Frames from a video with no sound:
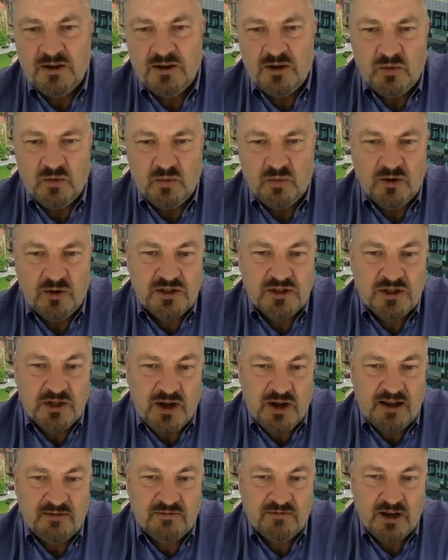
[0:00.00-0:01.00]
We also
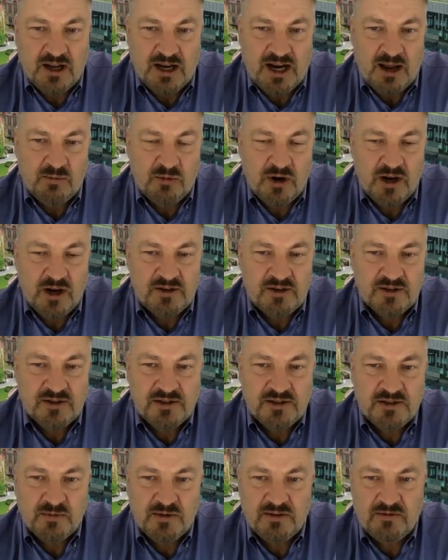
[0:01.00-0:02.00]
have
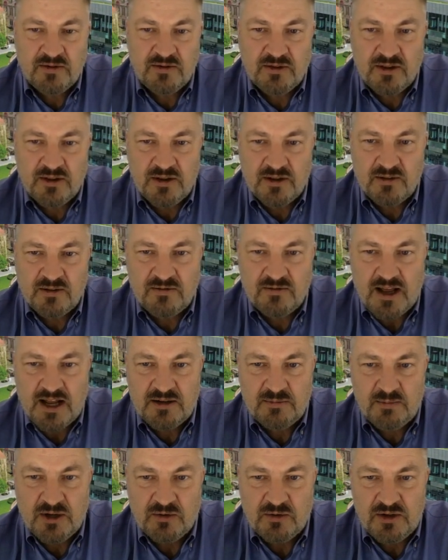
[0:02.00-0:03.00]
collaborations with the
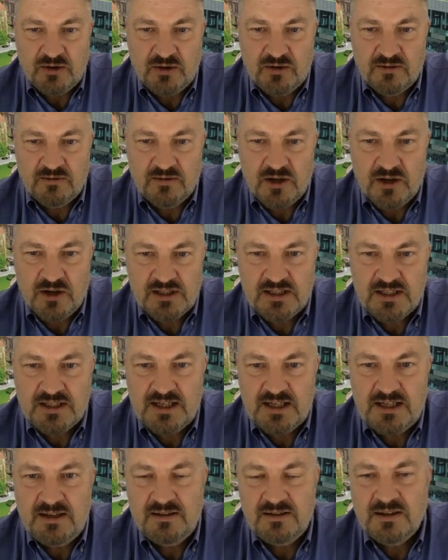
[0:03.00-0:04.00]
Vanderbilt
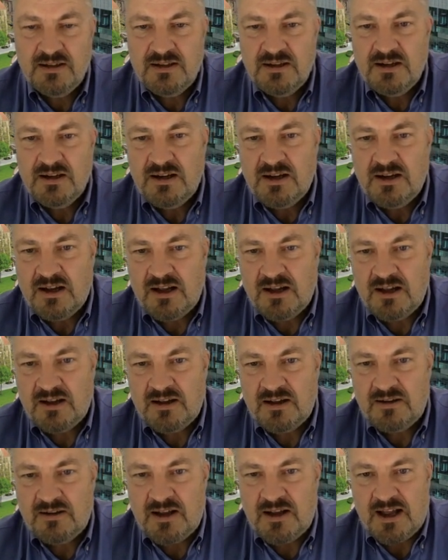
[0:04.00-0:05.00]
University,
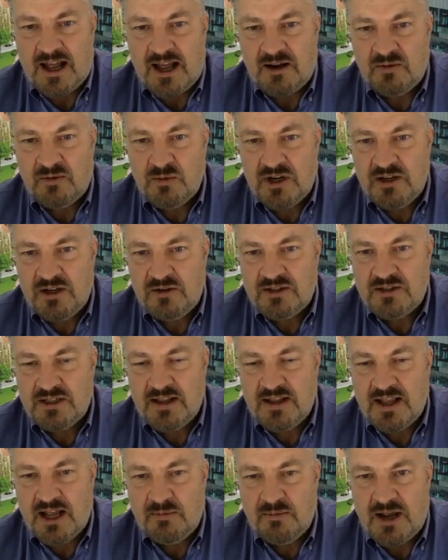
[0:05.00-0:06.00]
and we're using
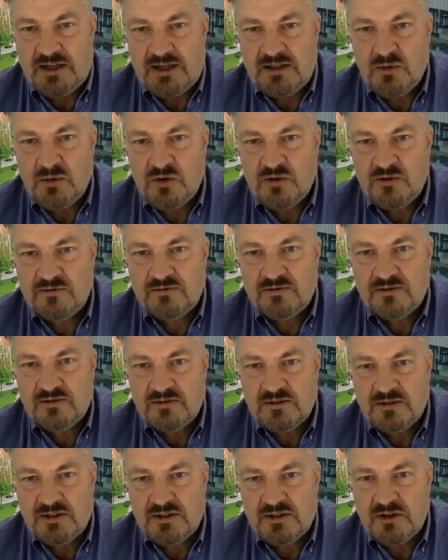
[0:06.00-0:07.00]
their Metamorph
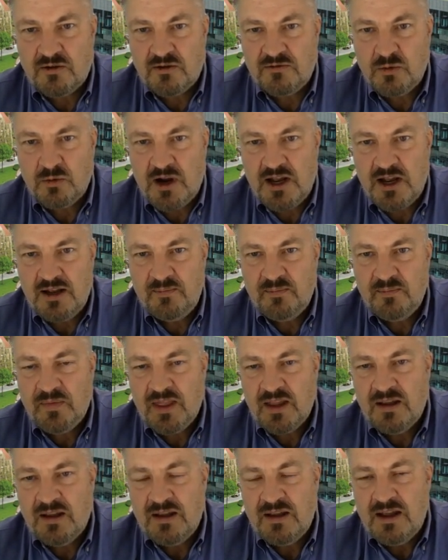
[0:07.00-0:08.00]
software.
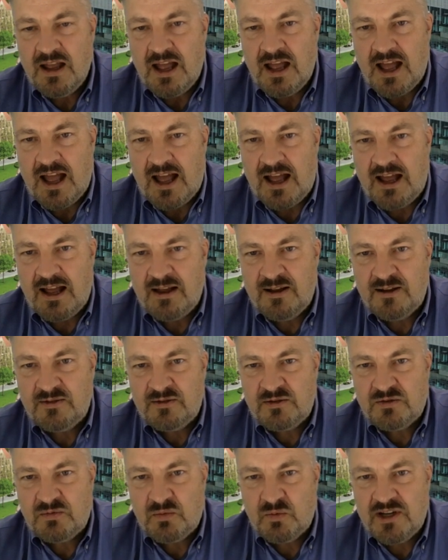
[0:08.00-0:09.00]

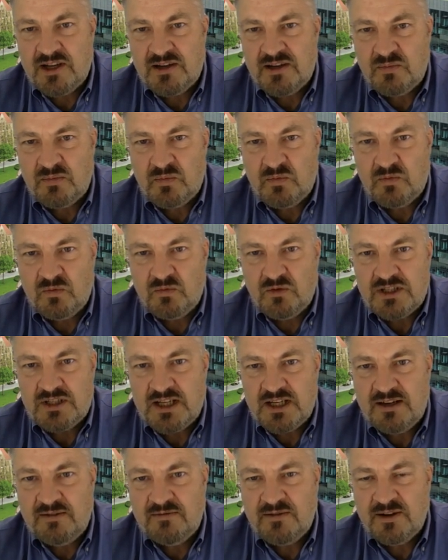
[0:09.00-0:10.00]
And we're
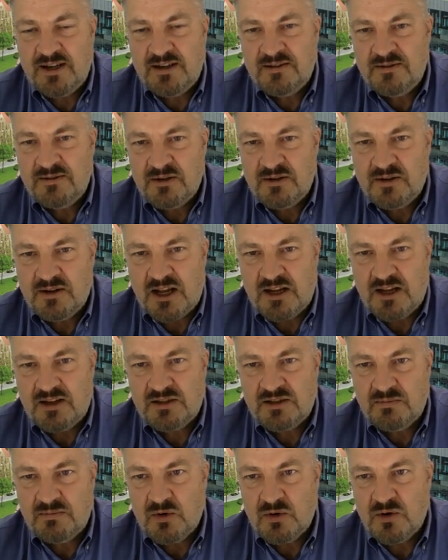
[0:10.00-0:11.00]
receiving
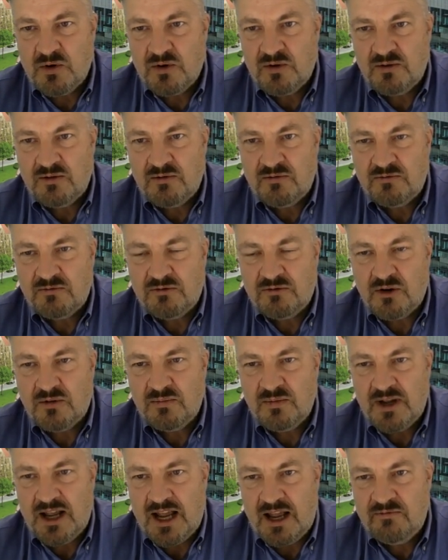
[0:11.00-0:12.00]
support
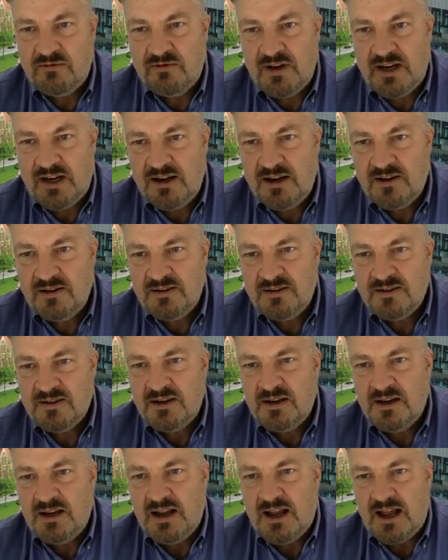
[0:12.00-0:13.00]
from NVIDIA
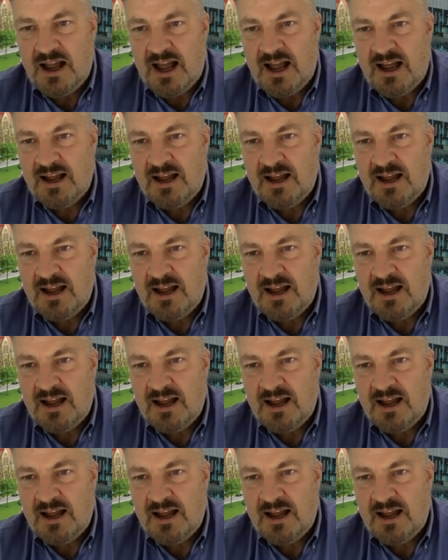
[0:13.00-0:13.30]
and